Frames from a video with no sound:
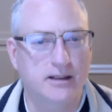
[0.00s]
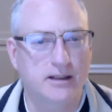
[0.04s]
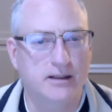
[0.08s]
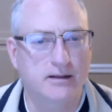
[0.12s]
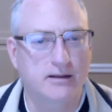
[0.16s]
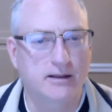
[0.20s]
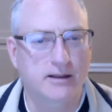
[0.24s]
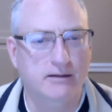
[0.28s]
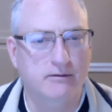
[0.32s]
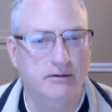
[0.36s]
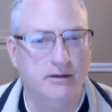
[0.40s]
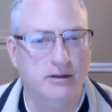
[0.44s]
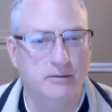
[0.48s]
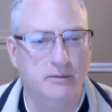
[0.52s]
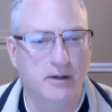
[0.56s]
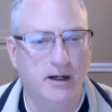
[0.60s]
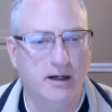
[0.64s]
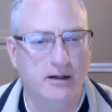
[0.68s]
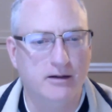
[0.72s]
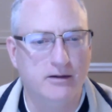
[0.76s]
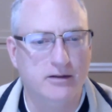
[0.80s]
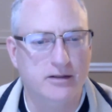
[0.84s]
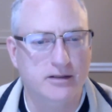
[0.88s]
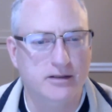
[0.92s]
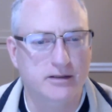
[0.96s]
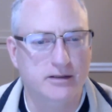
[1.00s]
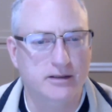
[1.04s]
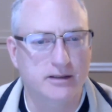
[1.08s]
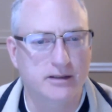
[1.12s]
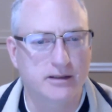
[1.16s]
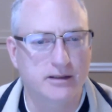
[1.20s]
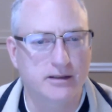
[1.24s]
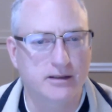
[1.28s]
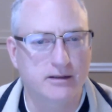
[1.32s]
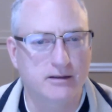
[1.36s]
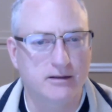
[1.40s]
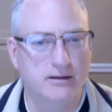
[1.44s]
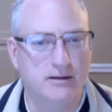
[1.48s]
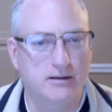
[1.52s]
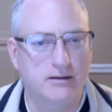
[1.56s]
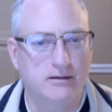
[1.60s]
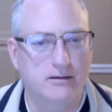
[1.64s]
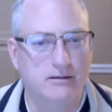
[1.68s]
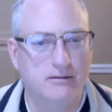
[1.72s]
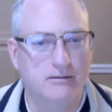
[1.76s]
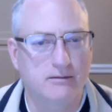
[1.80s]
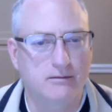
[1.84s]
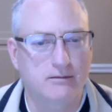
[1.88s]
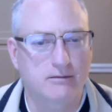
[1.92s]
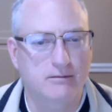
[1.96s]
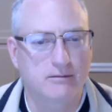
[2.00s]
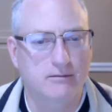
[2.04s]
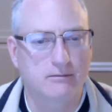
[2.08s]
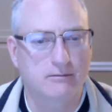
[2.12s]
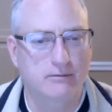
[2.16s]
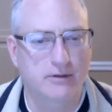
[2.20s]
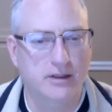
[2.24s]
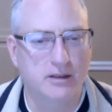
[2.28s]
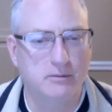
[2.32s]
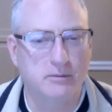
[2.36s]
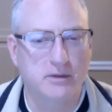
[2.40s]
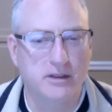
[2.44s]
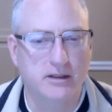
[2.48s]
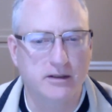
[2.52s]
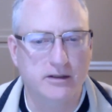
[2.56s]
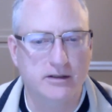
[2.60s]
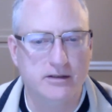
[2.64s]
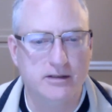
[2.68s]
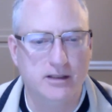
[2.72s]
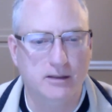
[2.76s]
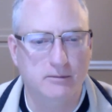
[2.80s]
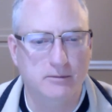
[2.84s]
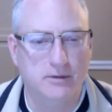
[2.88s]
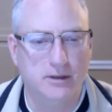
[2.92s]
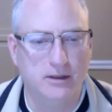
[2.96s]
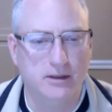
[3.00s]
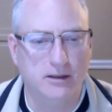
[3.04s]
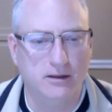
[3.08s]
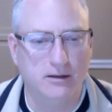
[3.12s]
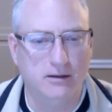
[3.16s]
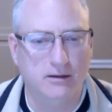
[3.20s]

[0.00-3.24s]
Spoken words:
Liquid Democracy README or something.